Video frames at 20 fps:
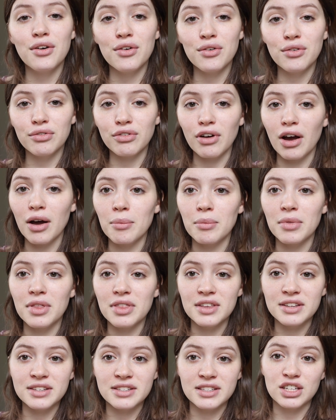from
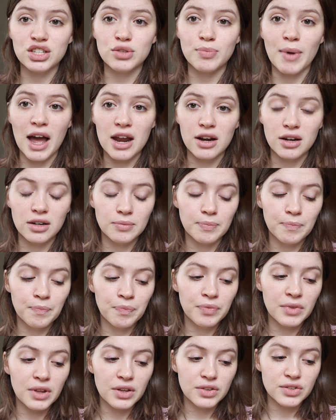the stitch pattern.
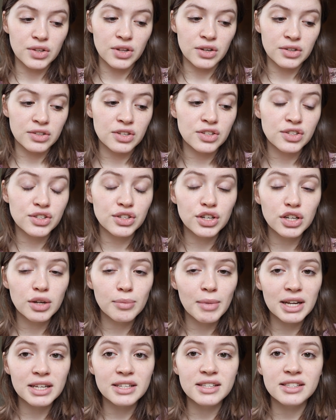So there's a certain
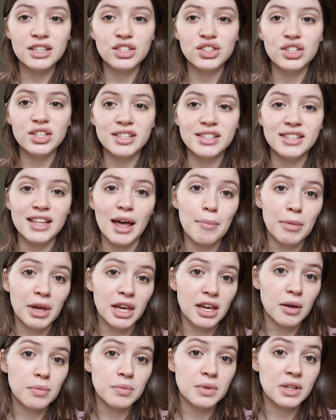amount of stitches that
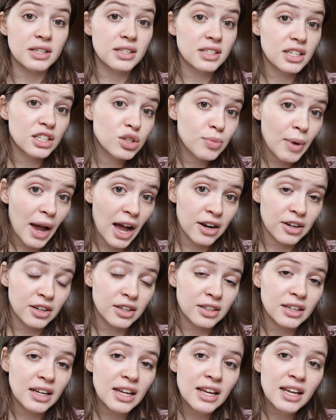make up the stitch
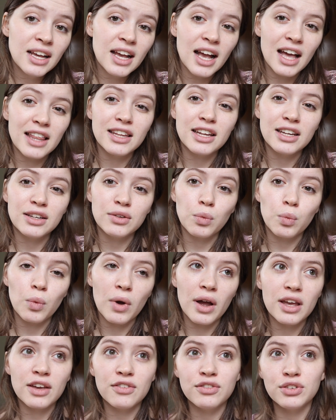pattern, and then
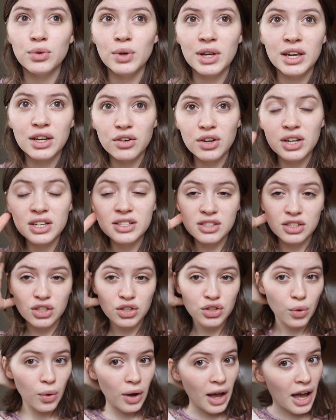if you increase and you
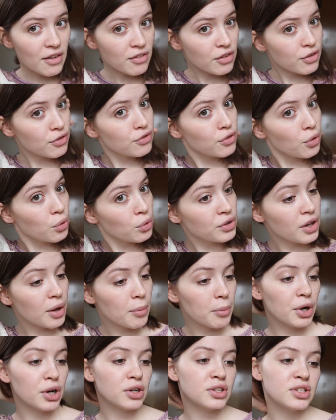don't have a full
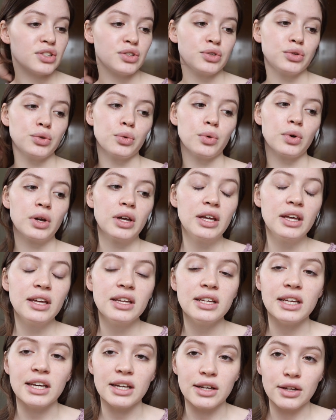number to
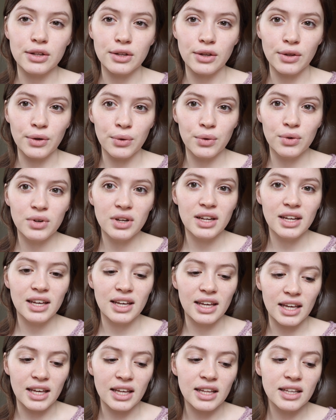include
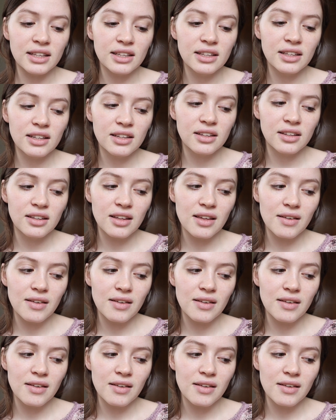in